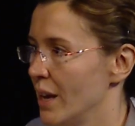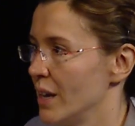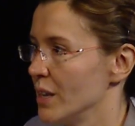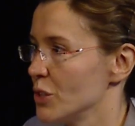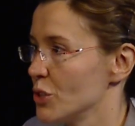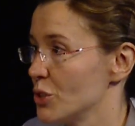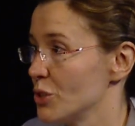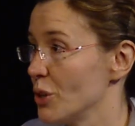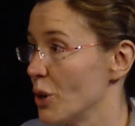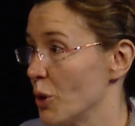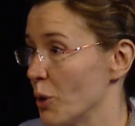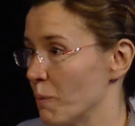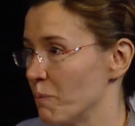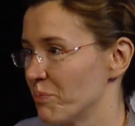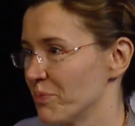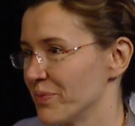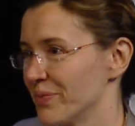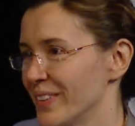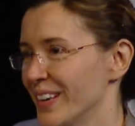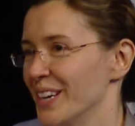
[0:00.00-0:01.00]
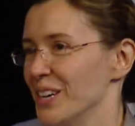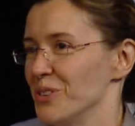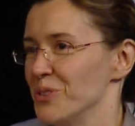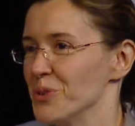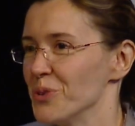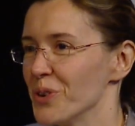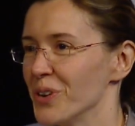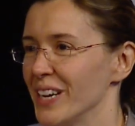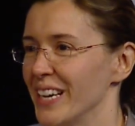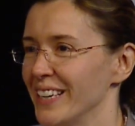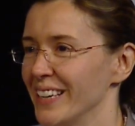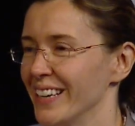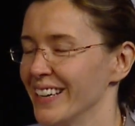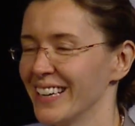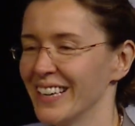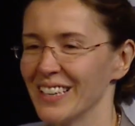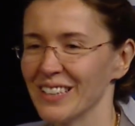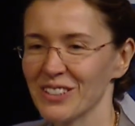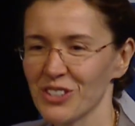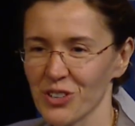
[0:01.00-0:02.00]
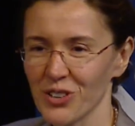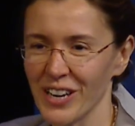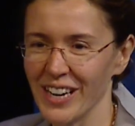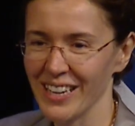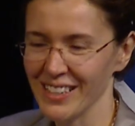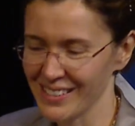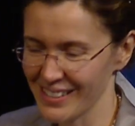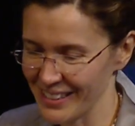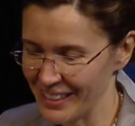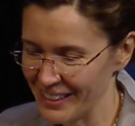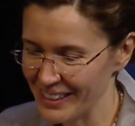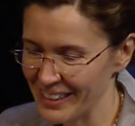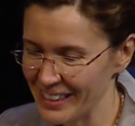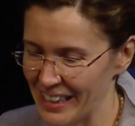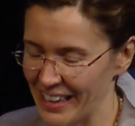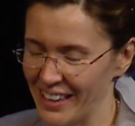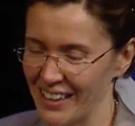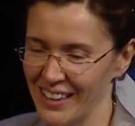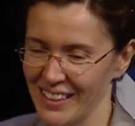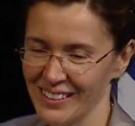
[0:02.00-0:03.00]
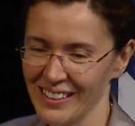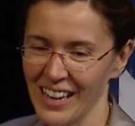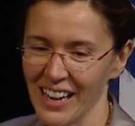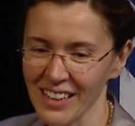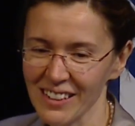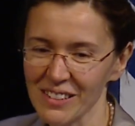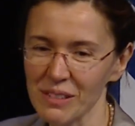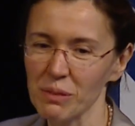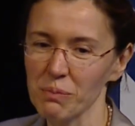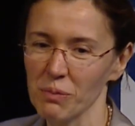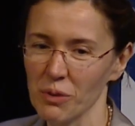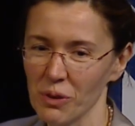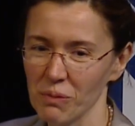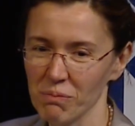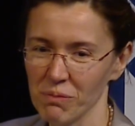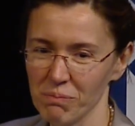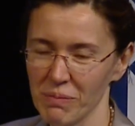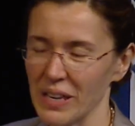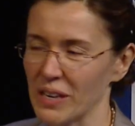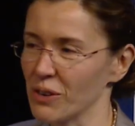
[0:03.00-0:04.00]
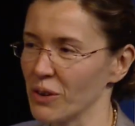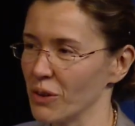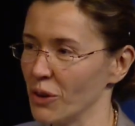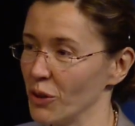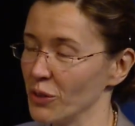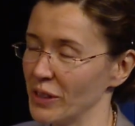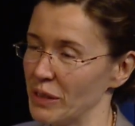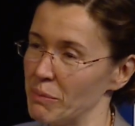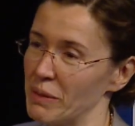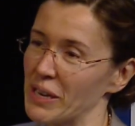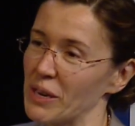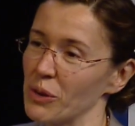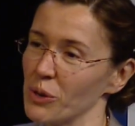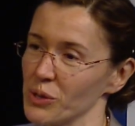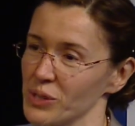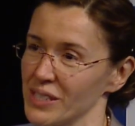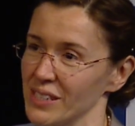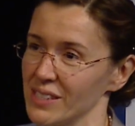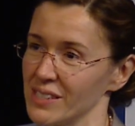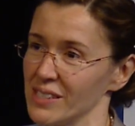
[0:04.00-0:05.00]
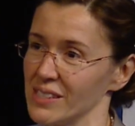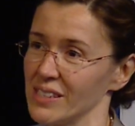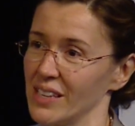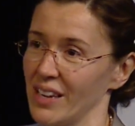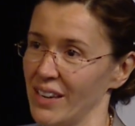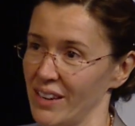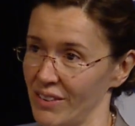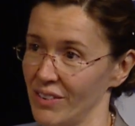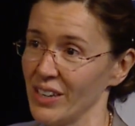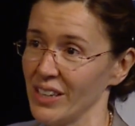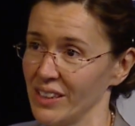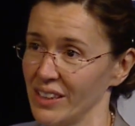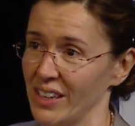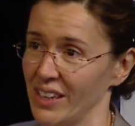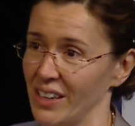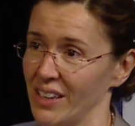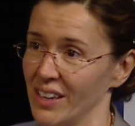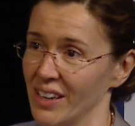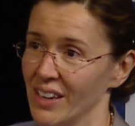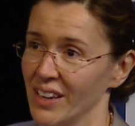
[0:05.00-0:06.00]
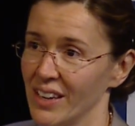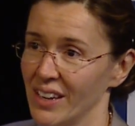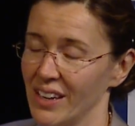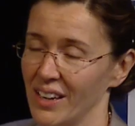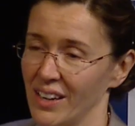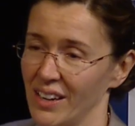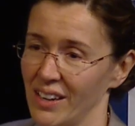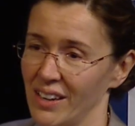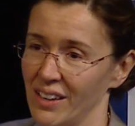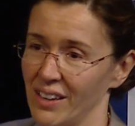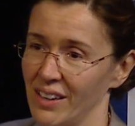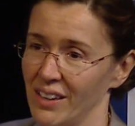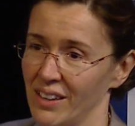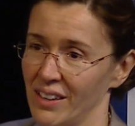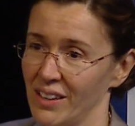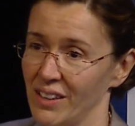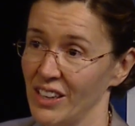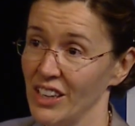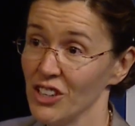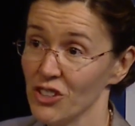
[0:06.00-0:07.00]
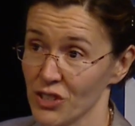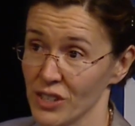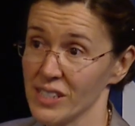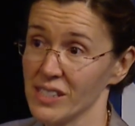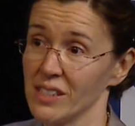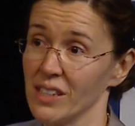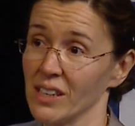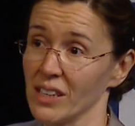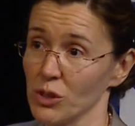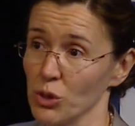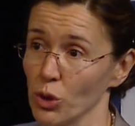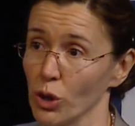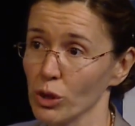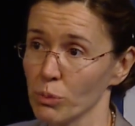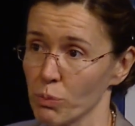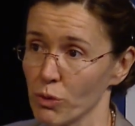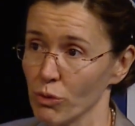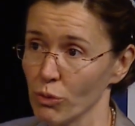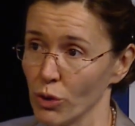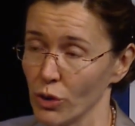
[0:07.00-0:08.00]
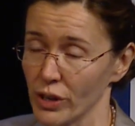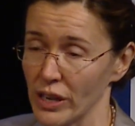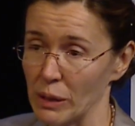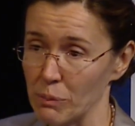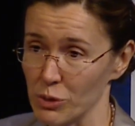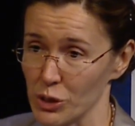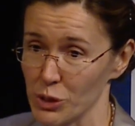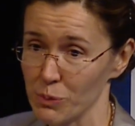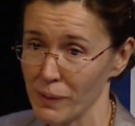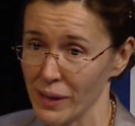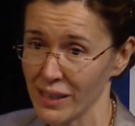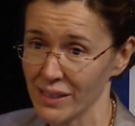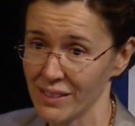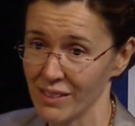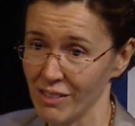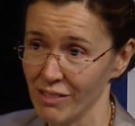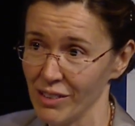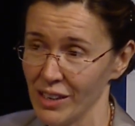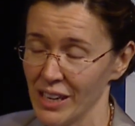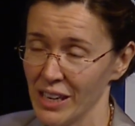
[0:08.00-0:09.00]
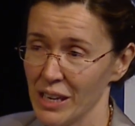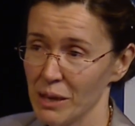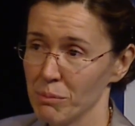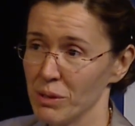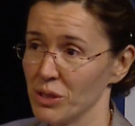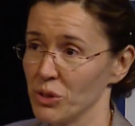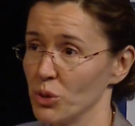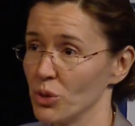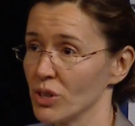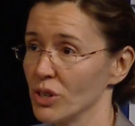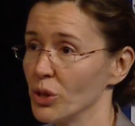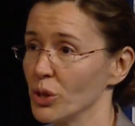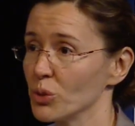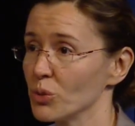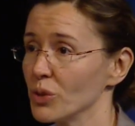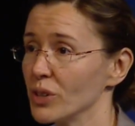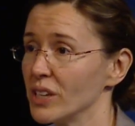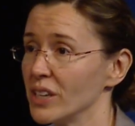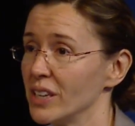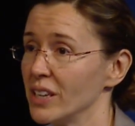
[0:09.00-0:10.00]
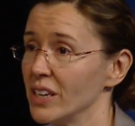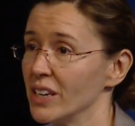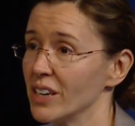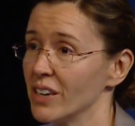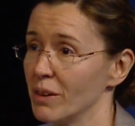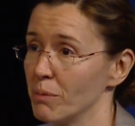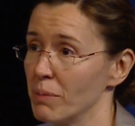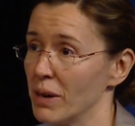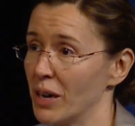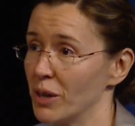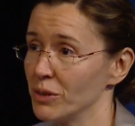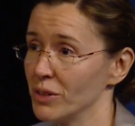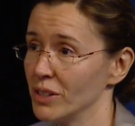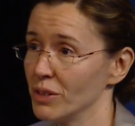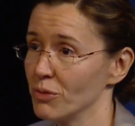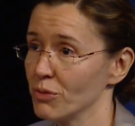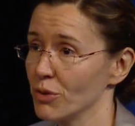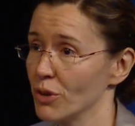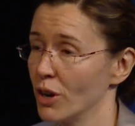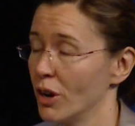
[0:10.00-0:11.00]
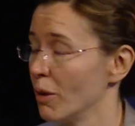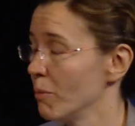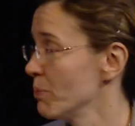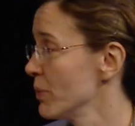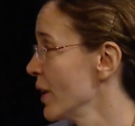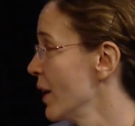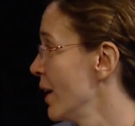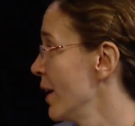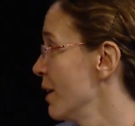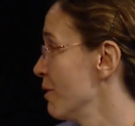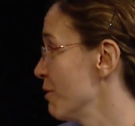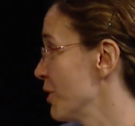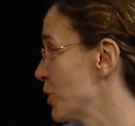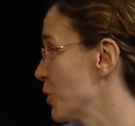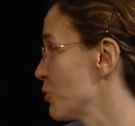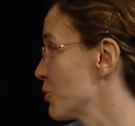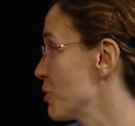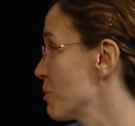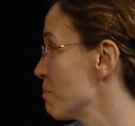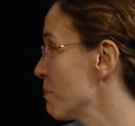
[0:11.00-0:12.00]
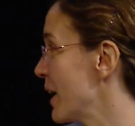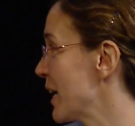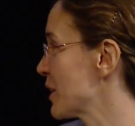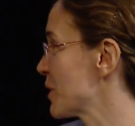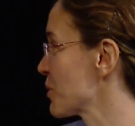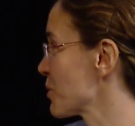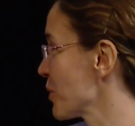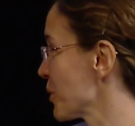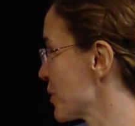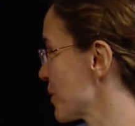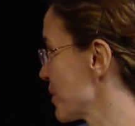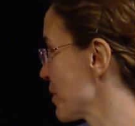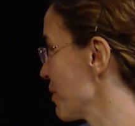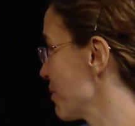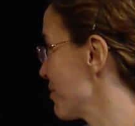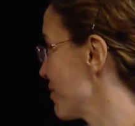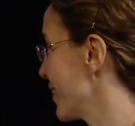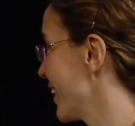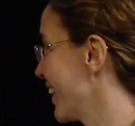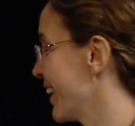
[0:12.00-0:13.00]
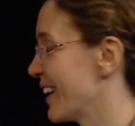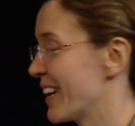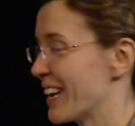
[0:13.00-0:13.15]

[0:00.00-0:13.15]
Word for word: So, you're in a treat, and uh, not bec only because this is a really uh, interesting and thought-provoking perspective, but you're going to hear about it from one of the maestros of uh,